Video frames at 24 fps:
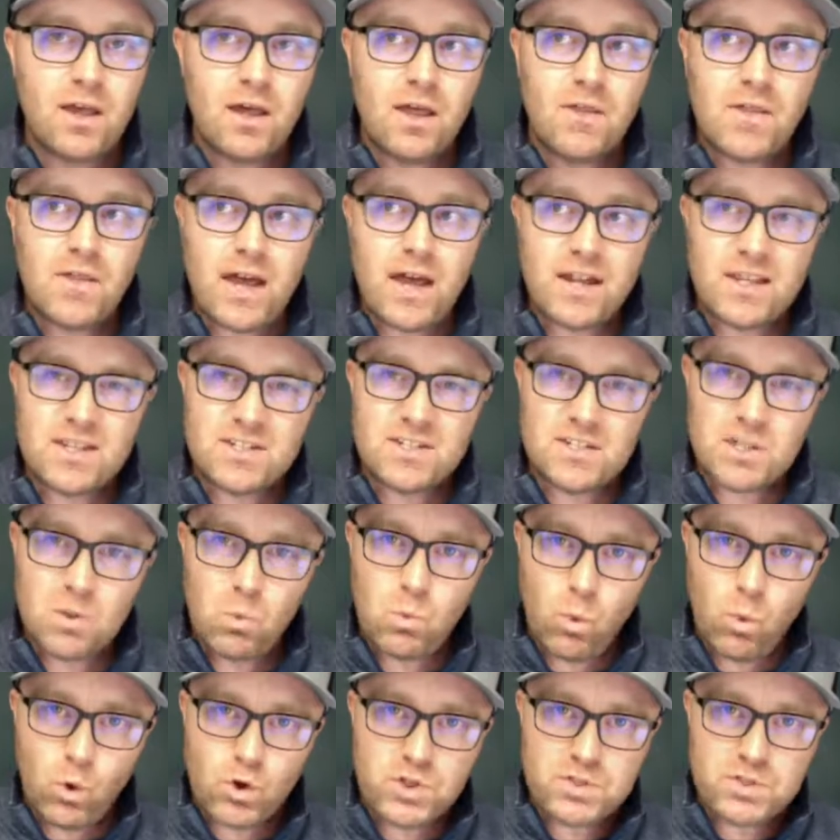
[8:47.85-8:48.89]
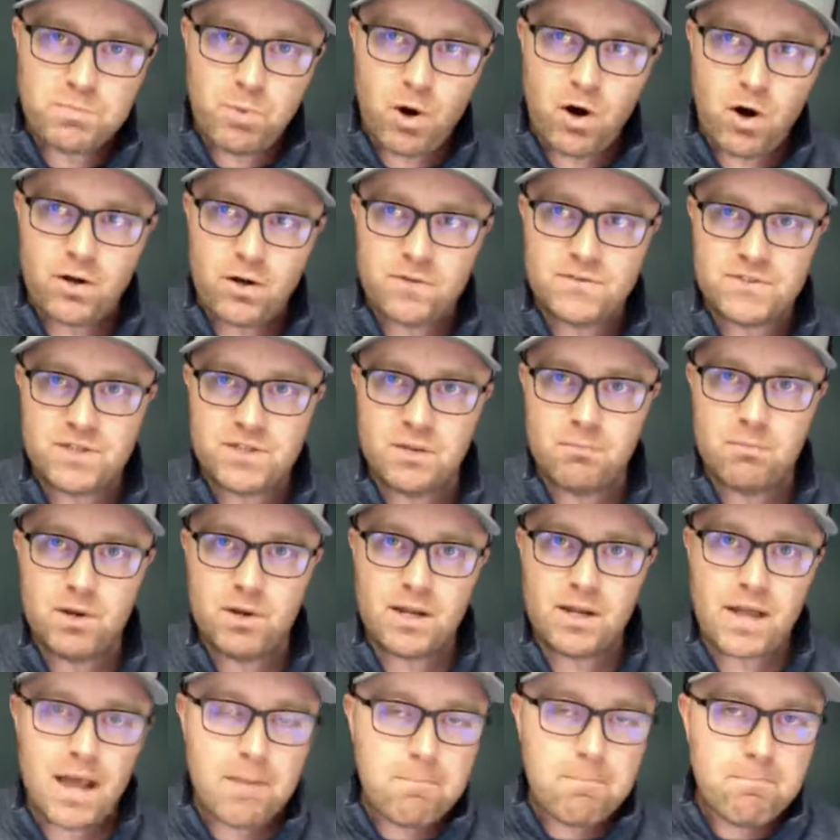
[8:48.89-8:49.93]
that is the worst part of
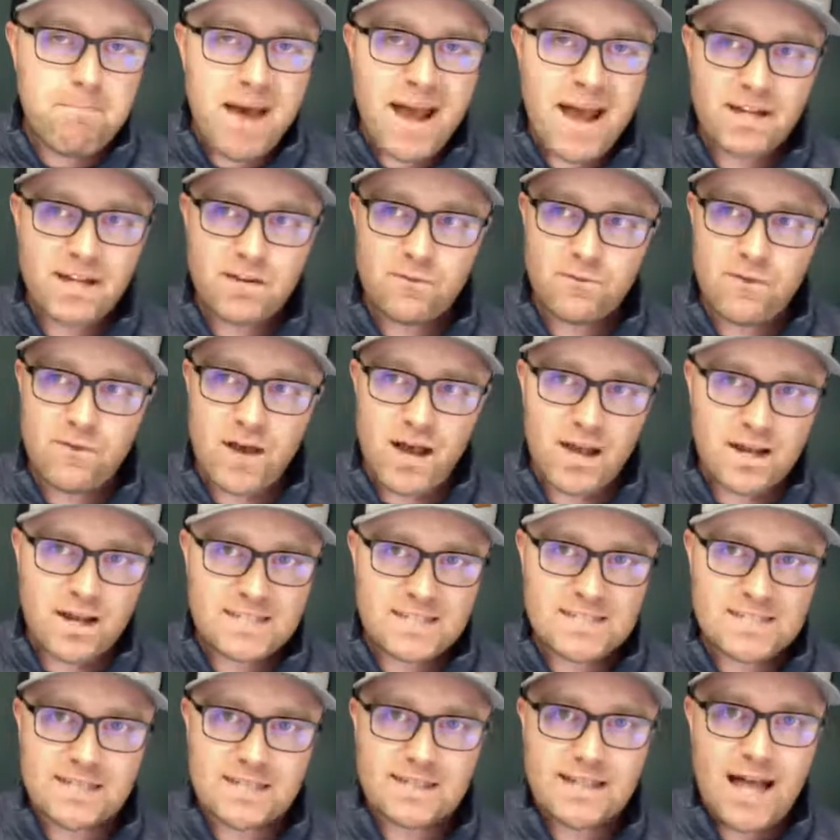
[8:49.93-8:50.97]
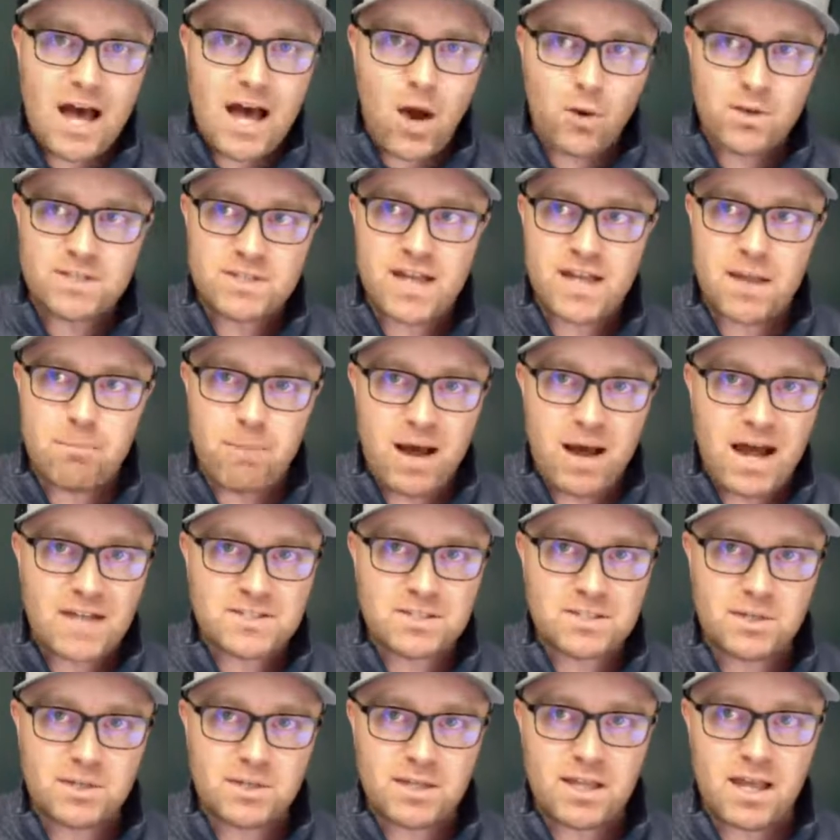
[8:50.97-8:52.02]
somebody and magnify it as loud as I
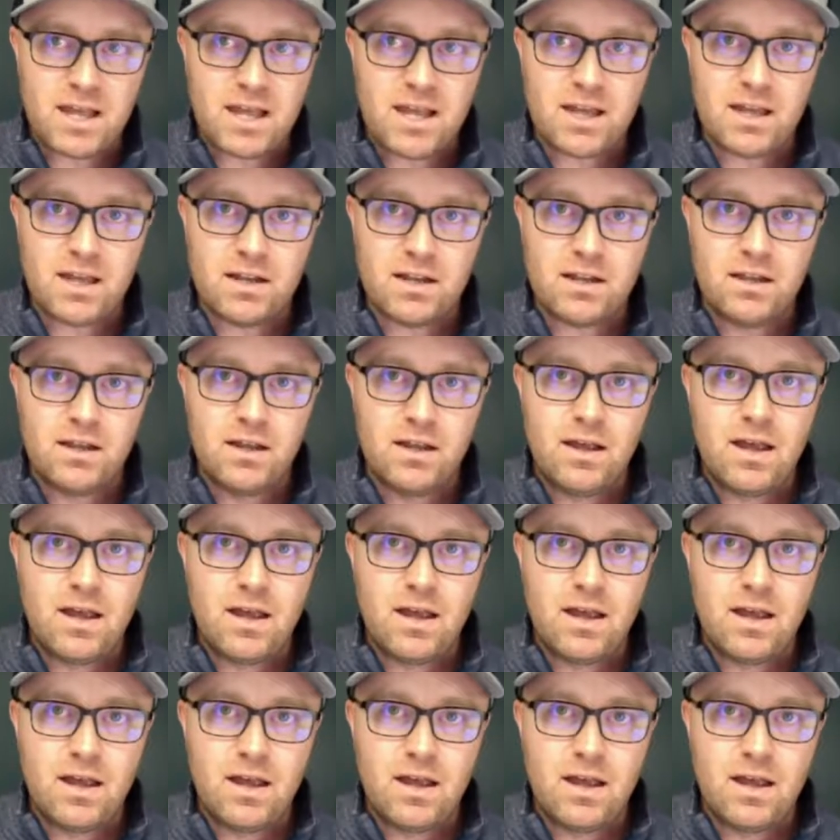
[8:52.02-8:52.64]
possibly can